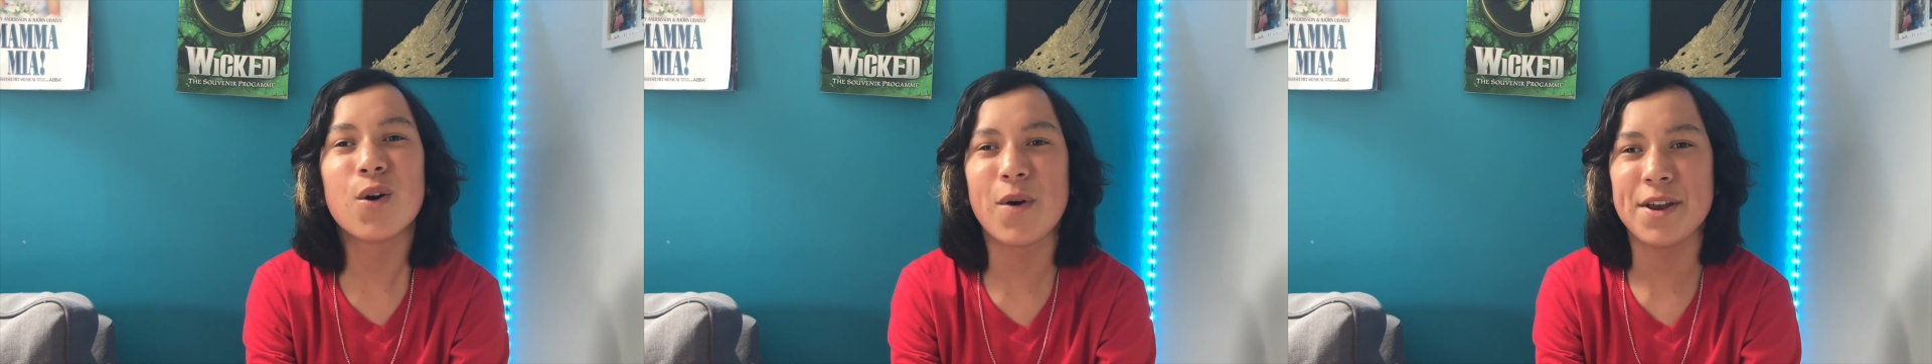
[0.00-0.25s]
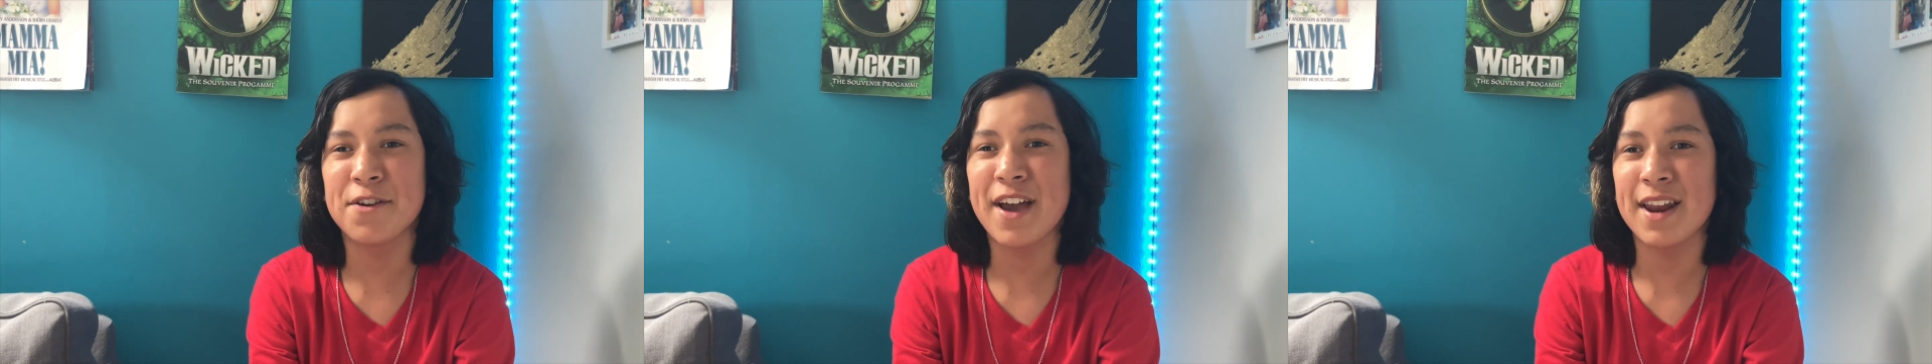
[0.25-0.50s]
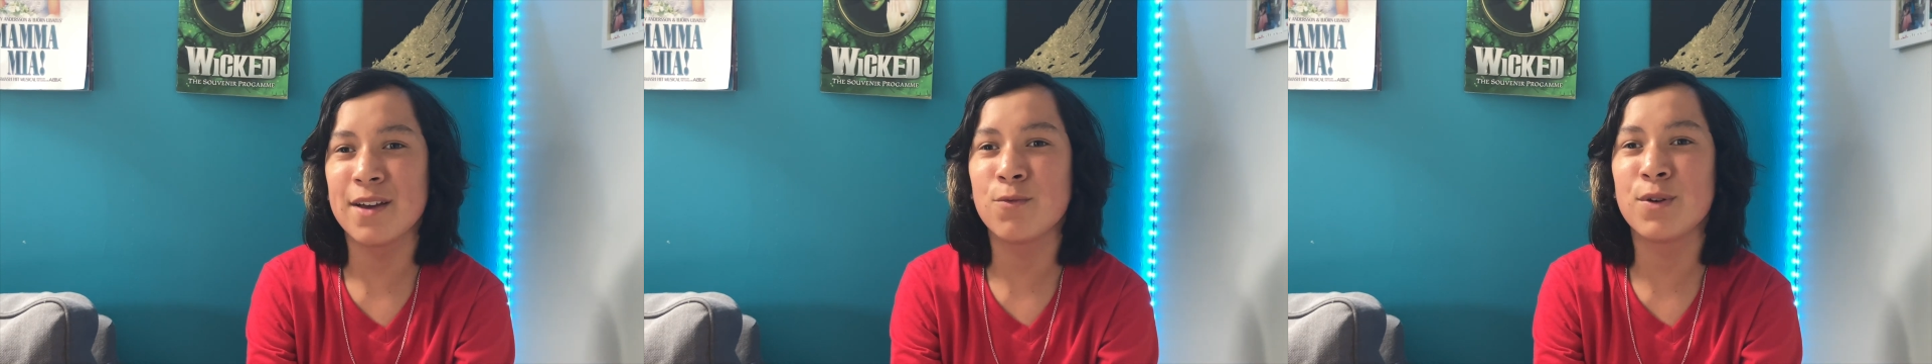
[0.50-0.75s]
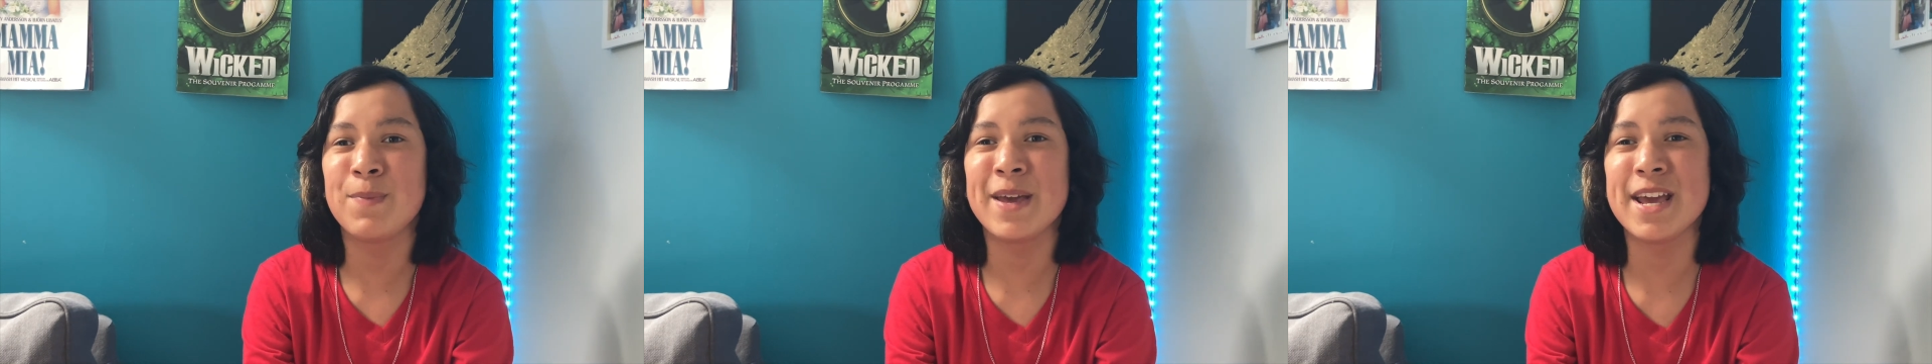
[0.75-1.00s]
when you get it
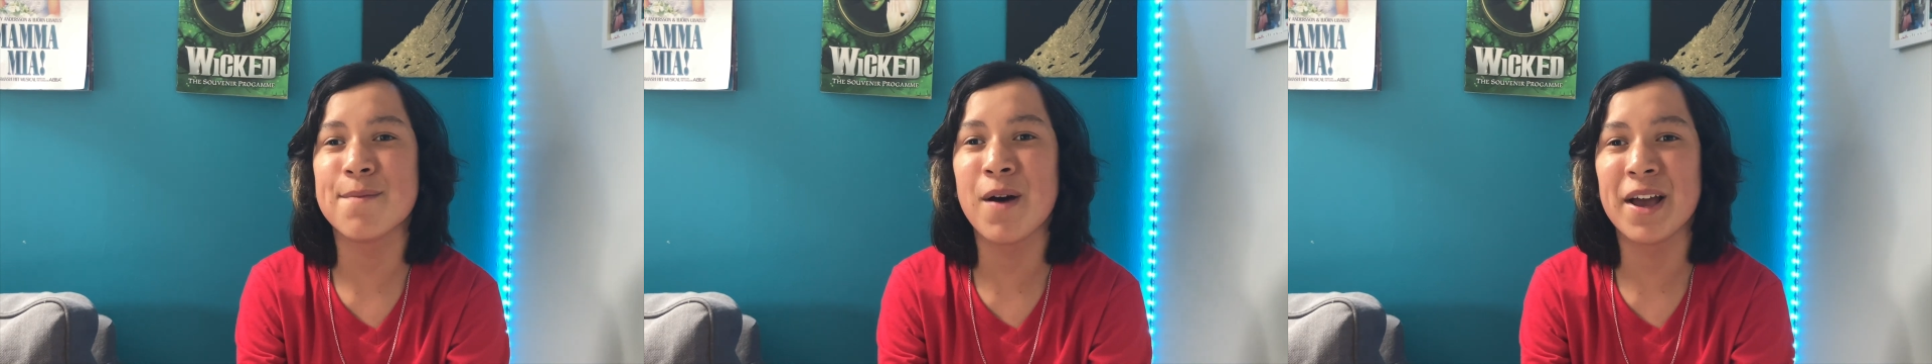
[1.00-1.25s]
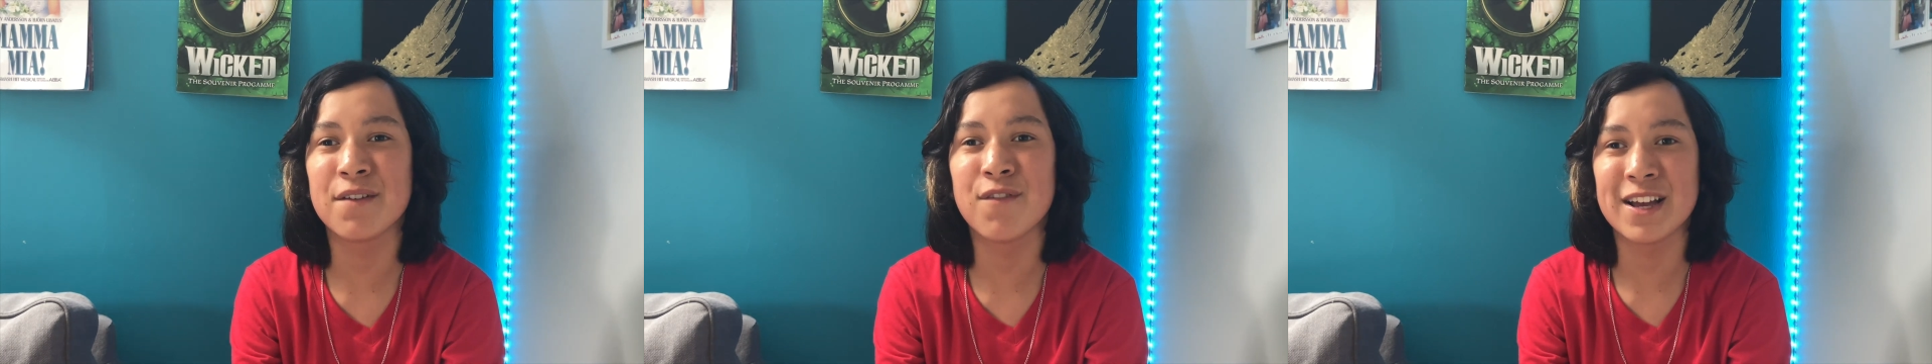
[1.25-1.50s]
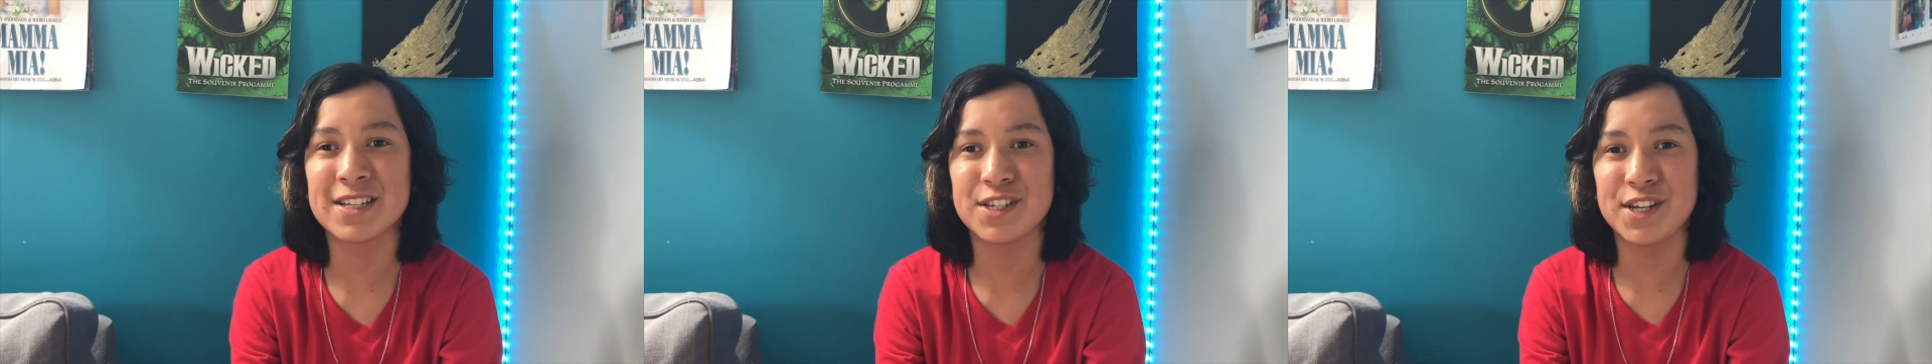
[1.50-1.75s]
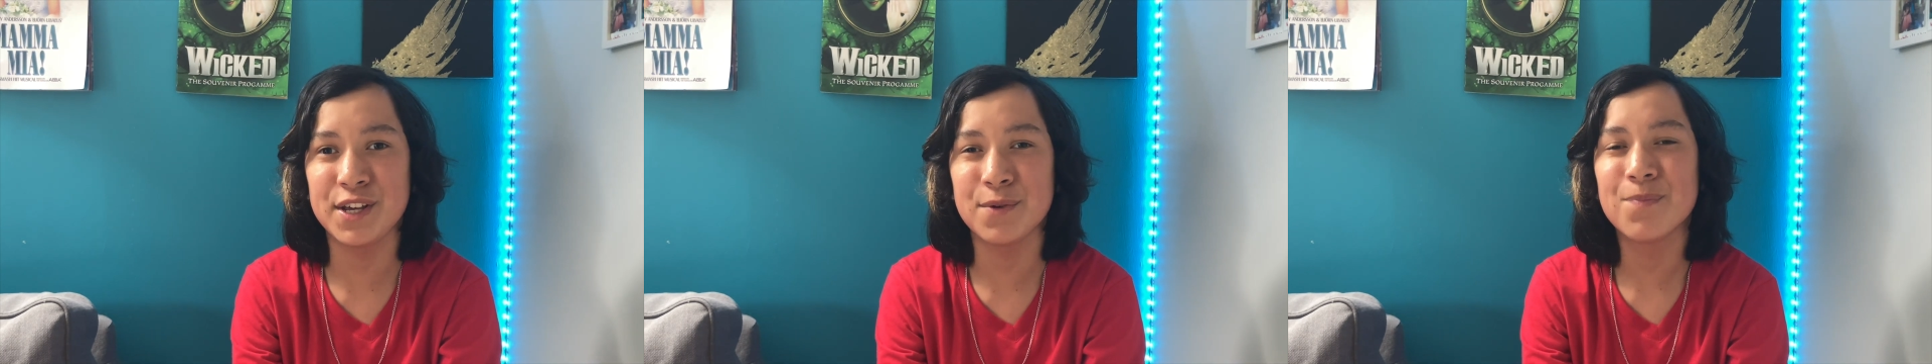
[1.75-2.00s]
would be my advice
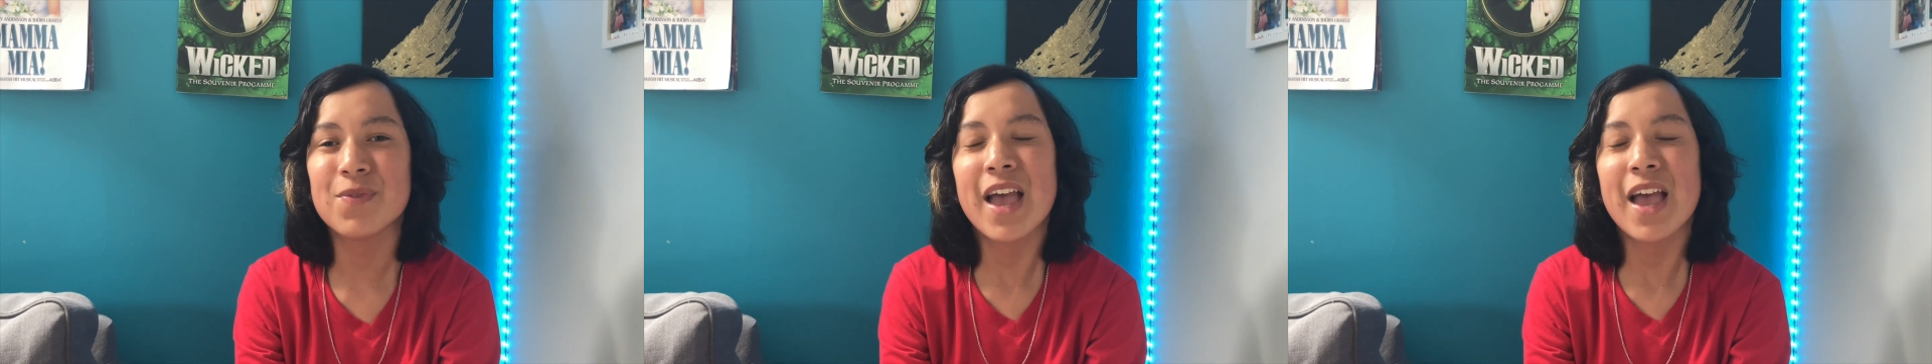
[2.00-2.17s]
to you.